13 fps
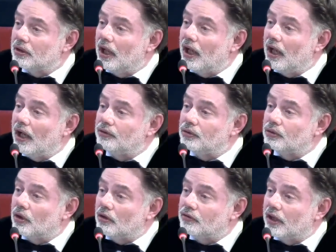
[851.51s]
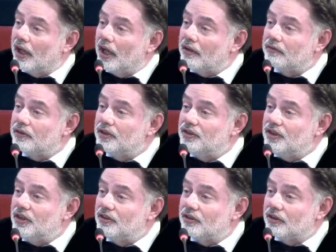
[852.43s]
and to cover every
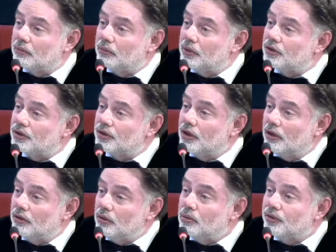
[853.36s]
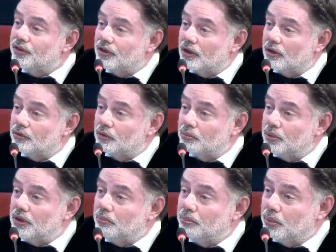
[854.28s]
detail which you consider to
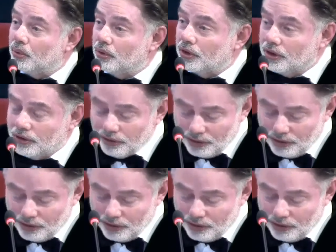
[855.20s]
be important.